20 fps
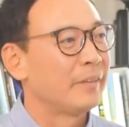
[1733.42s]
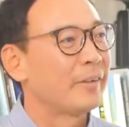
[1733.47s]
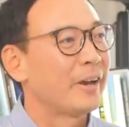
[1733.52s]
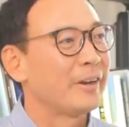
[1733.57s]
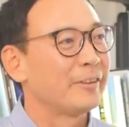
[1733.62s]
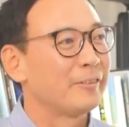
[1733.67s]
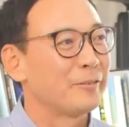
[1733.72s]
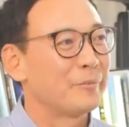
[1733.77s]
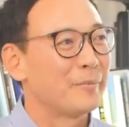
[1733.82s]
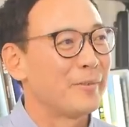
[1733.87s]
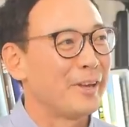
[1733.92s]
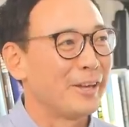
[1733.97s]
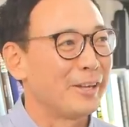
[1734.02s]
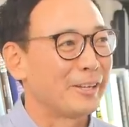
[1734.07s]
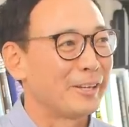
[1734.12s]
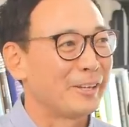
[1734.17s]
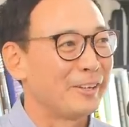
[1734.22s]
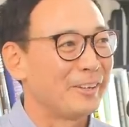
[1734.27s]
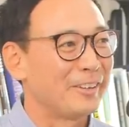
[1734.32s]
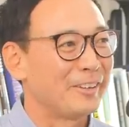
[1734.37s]
if i had to
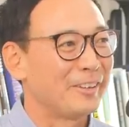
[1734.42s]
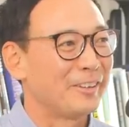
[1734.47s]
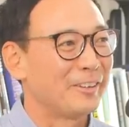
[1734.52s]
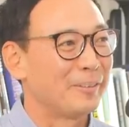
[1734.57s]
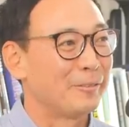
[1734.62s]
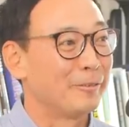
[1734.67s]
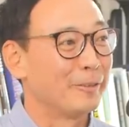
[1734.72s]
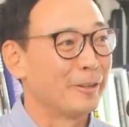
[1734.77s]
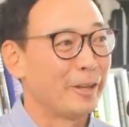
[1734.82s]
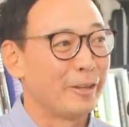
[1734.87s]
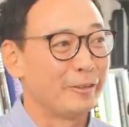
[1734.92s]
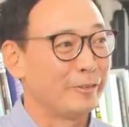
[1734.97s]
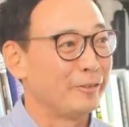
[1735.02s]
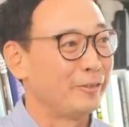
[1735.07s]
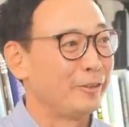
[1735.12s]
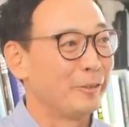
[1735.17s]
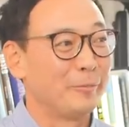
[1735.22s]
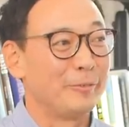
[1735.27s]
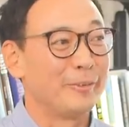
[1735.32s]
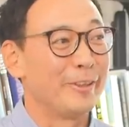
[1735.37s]
make a
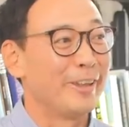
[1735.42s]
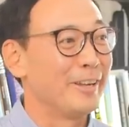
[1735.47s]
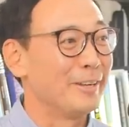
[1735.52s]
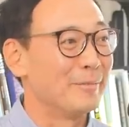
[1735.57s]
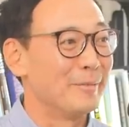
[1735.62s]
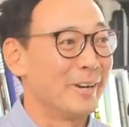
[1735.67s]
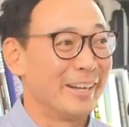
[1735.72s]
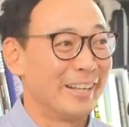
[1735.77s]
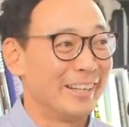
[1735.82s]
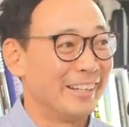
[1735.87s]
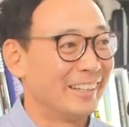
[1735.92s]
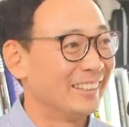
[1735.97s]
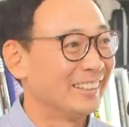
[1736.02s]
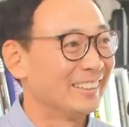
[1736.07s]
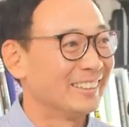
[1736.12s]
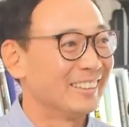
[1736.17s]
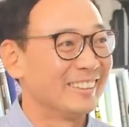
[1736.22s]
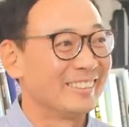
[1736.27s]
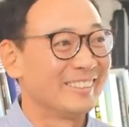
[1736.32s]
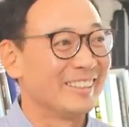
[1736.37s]
relationship with anybody
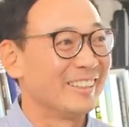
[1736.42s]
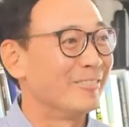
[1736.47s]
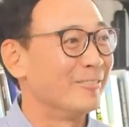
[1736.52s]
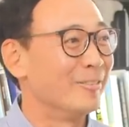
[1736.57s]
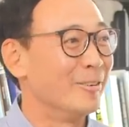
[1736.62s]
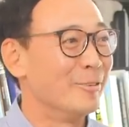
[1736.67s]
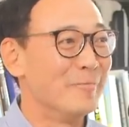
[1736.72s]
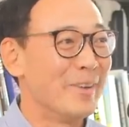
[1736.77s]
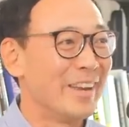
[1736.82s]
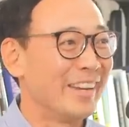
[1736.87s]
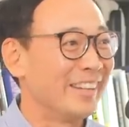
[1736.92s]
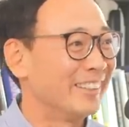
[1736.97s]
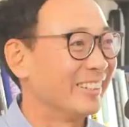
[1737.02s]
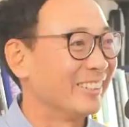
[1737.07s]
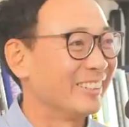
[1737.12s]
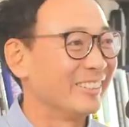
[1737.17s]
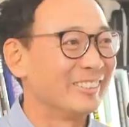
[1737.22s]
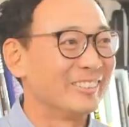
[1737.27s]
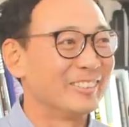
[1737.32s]
let's say a roommate